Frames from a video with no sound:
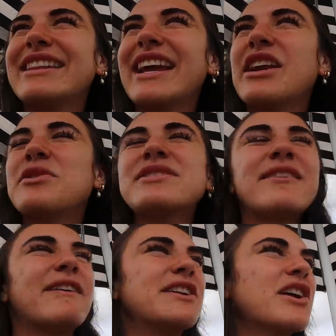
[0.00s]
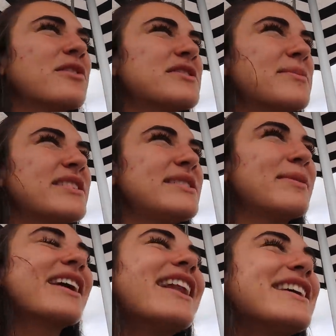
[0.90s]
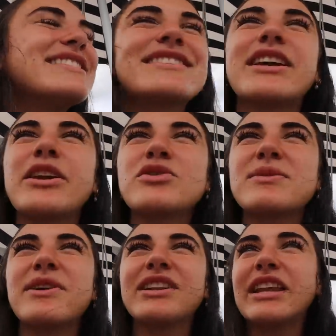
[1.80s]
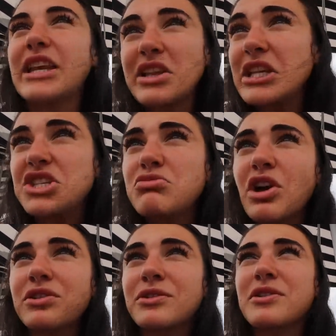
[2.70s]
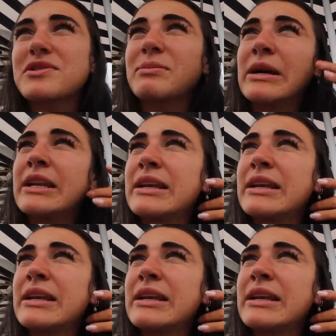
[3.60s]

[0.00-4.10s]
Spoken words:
Like I know it's not fun to go somewhere and see, but it kind of is to like go somewhere and like at least you know you'll know someone.